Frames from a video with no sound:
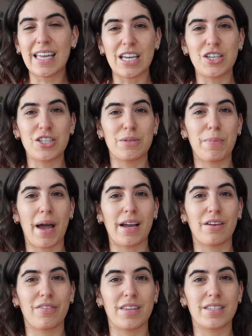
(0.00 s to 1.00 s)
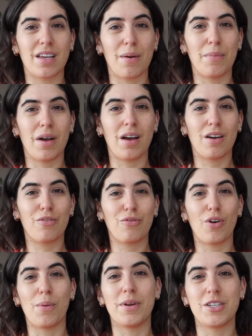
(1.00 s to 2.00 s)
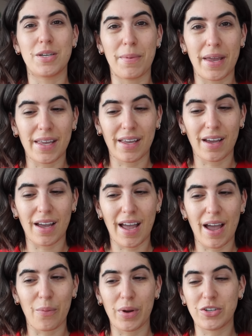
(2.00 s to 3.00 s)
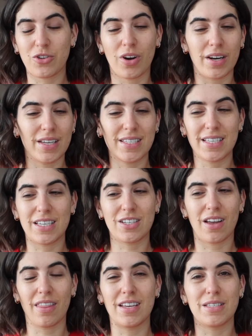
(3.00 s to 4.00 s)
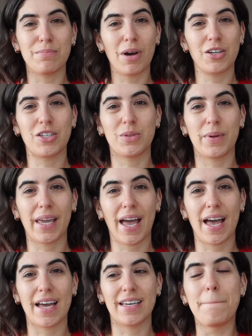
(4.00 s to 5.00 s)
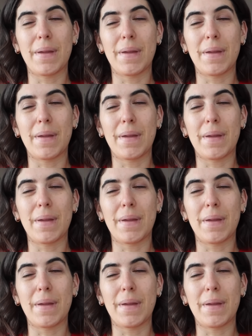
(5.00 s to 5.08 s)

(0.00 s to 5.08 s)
Keisha's back for the summer from Jamaica and we're trying to see each other as much as we can.